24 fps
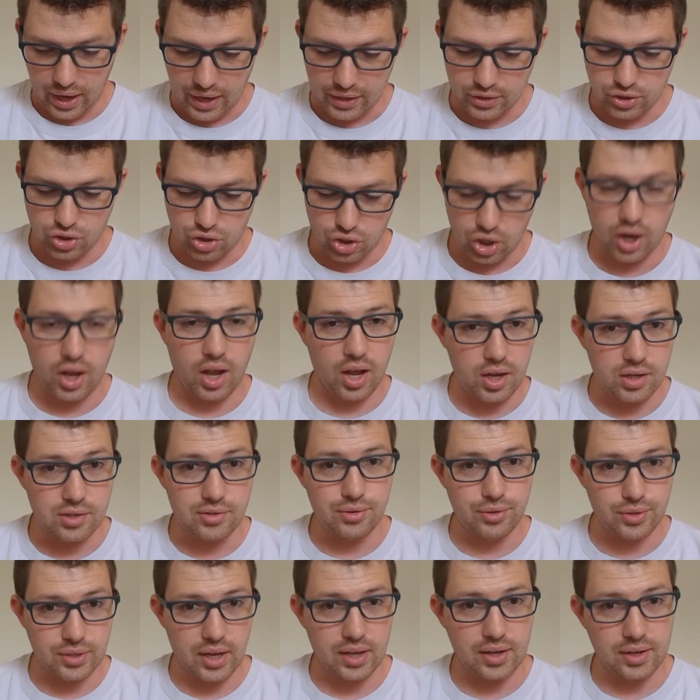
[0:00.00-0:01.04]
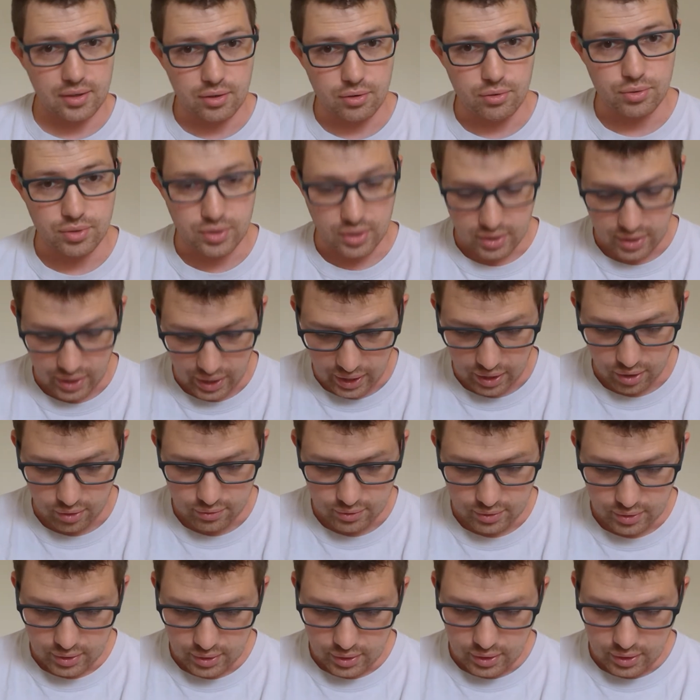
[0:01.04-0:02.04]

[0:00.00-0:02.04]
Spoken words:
struck Uzzah down.